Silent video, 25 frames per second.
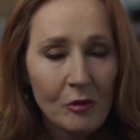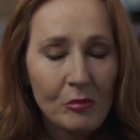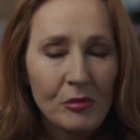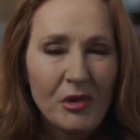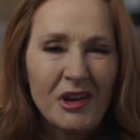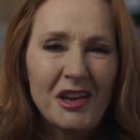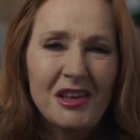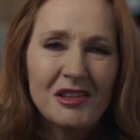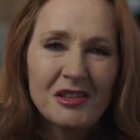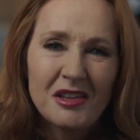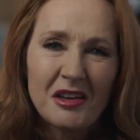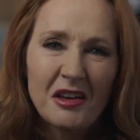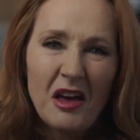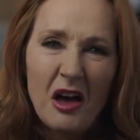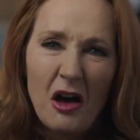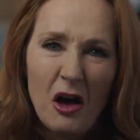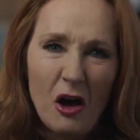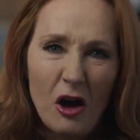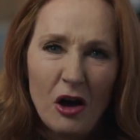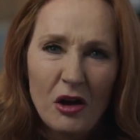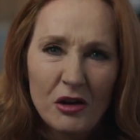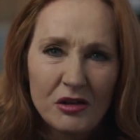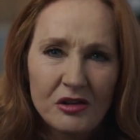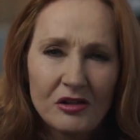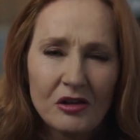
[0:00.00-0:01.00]
But it's a
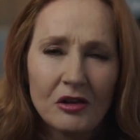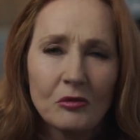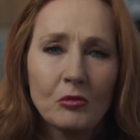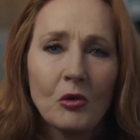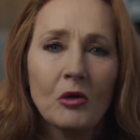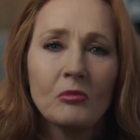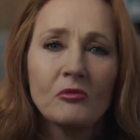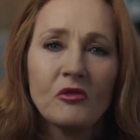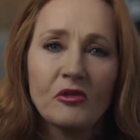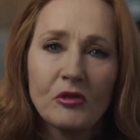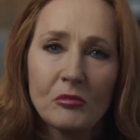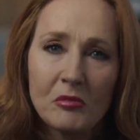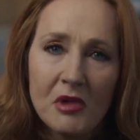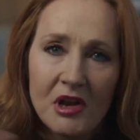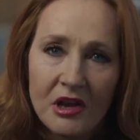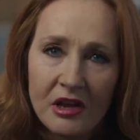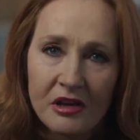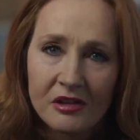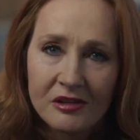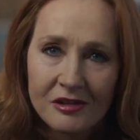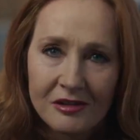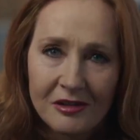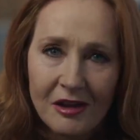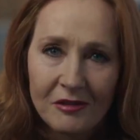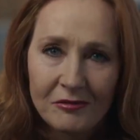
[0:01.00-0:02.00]
car, so you want
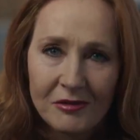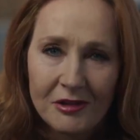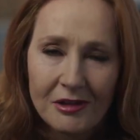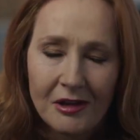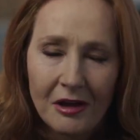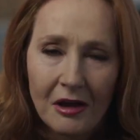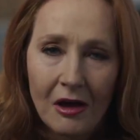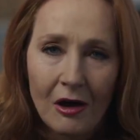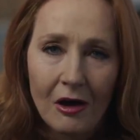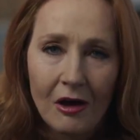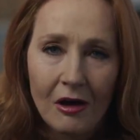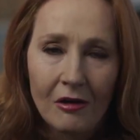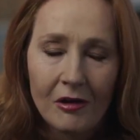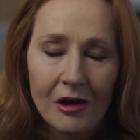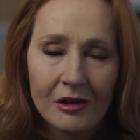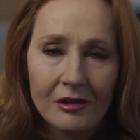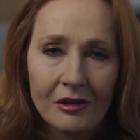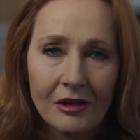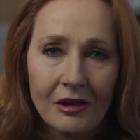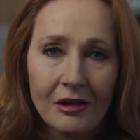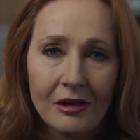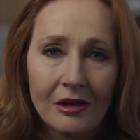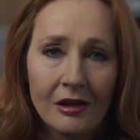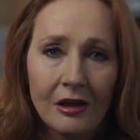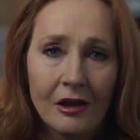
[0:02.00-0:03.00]
familiar stuff in the car, I
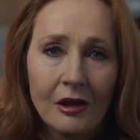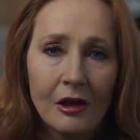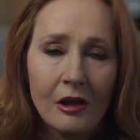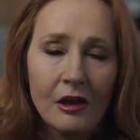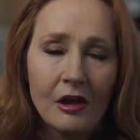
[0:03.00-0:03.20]
think.